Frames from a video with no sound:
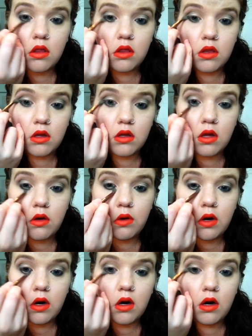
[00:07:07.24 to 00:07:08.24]
the
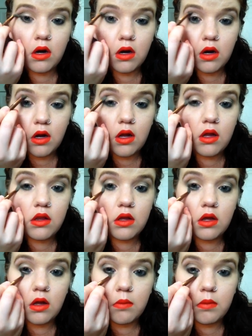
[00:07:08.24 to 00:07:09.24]
lower and
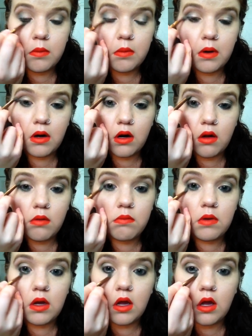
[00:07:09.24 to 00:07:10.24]
the upper part of
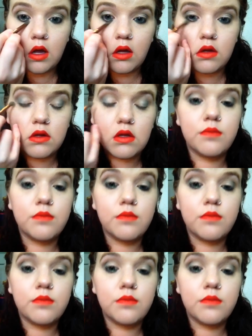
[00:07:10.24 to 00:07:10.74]
my eyes.